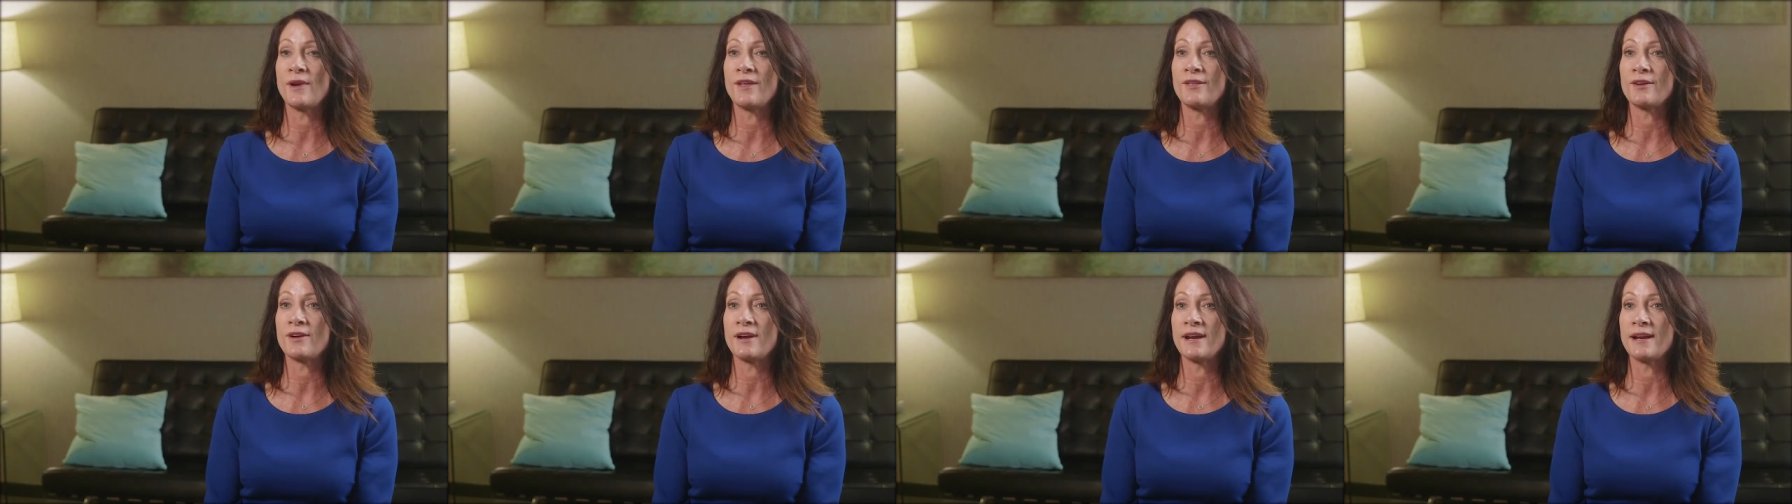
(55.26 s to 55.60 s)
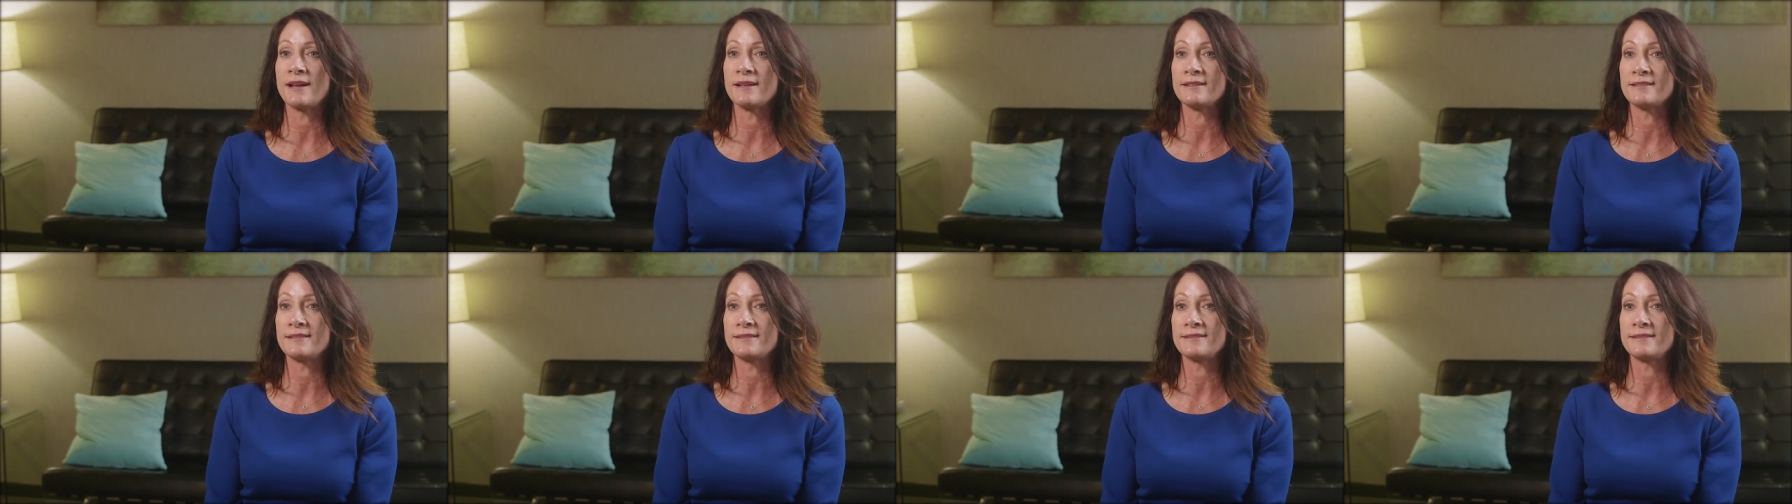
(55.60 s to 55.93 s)
rather
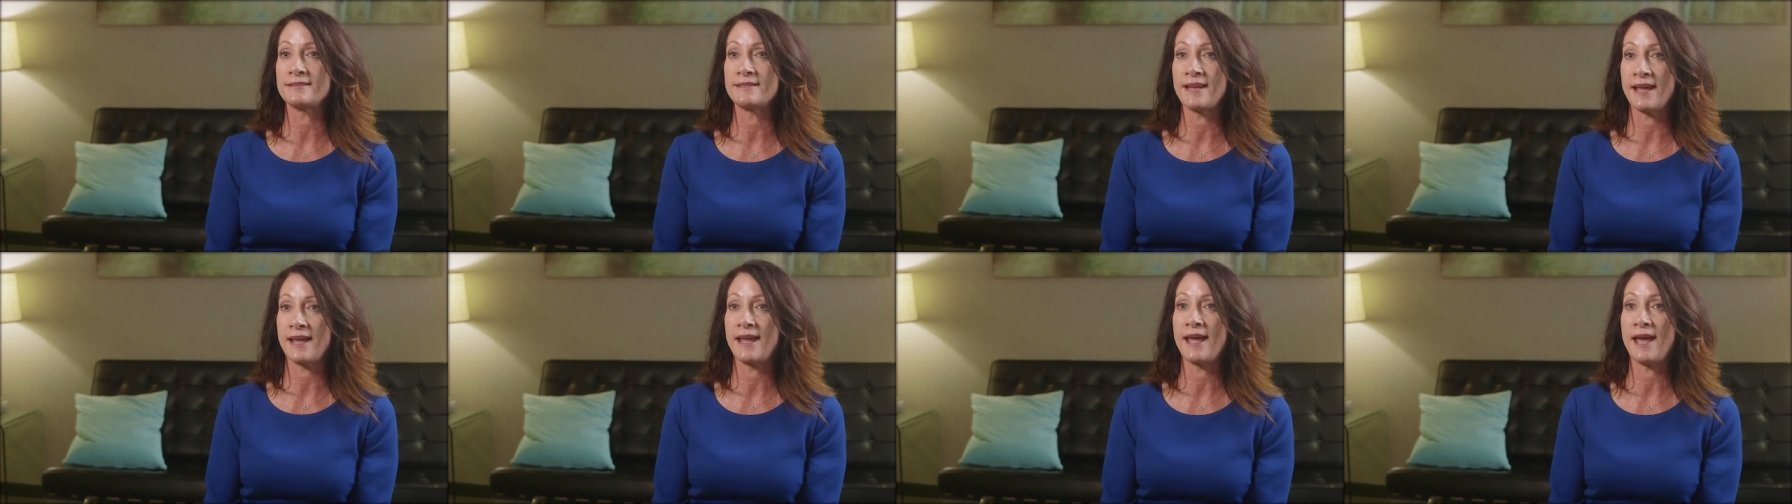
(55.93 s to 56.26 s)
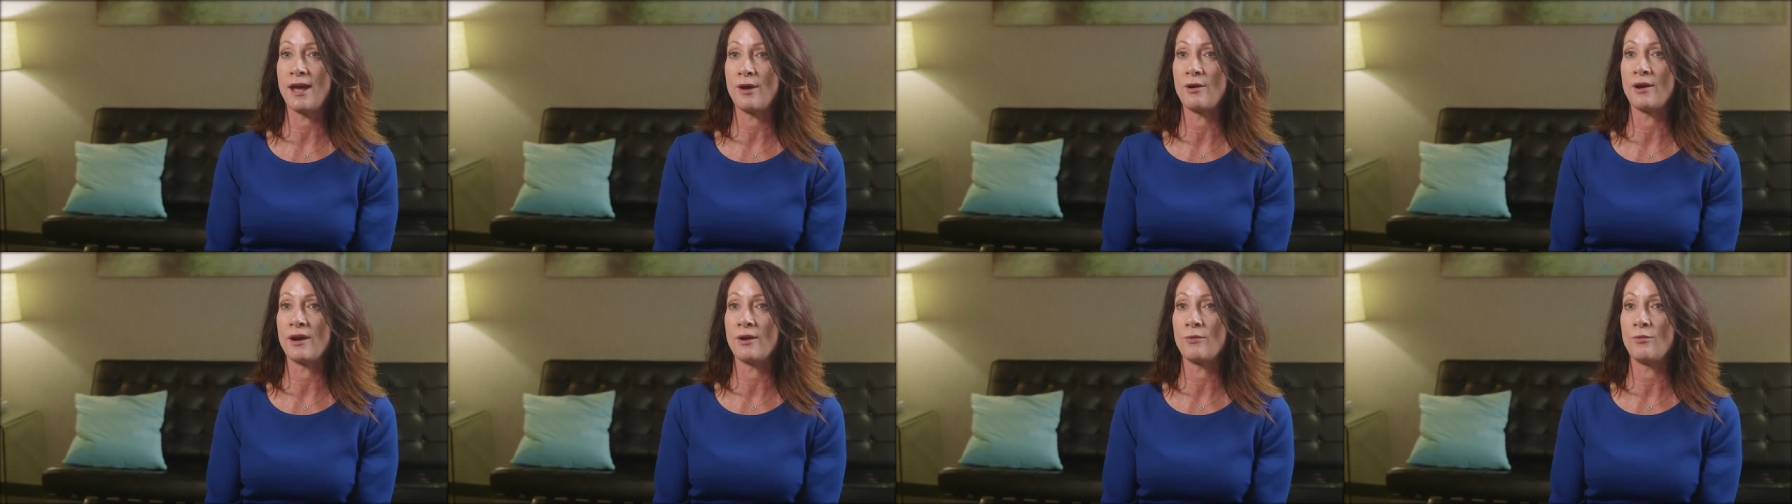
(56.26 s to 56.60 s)
kind of stay
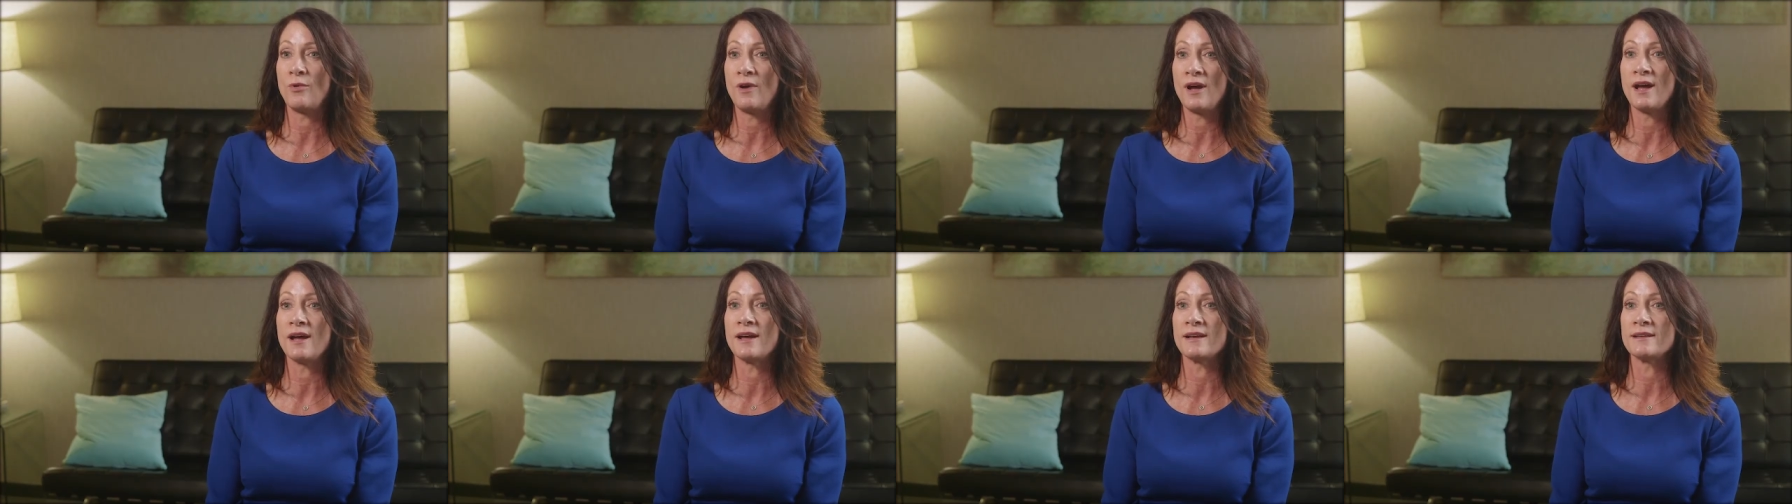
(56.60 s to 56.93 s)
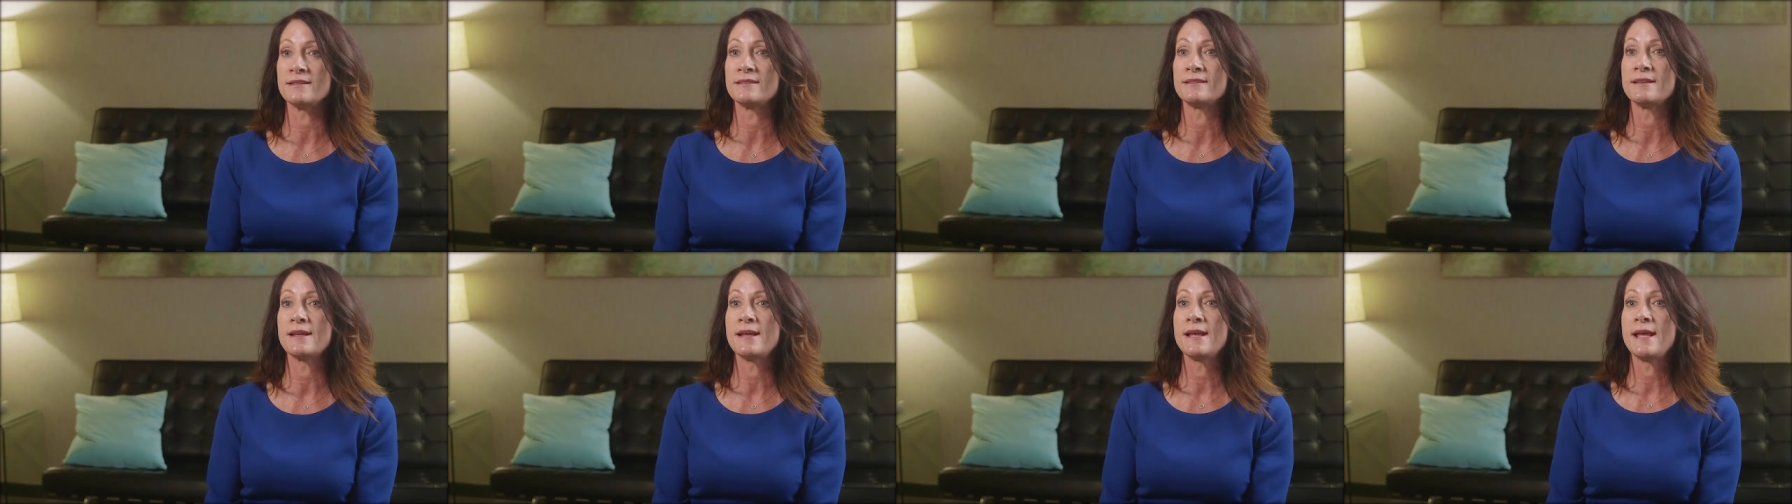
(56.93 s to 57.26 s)
how I
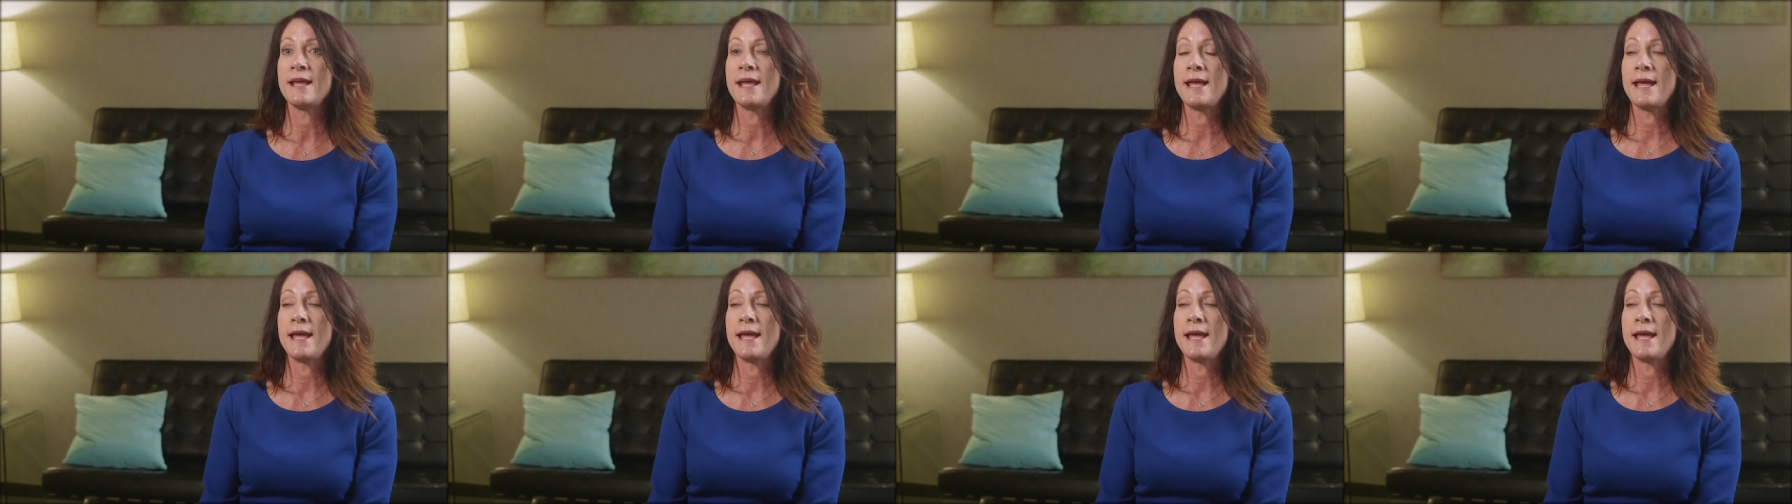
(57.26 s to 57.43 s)
was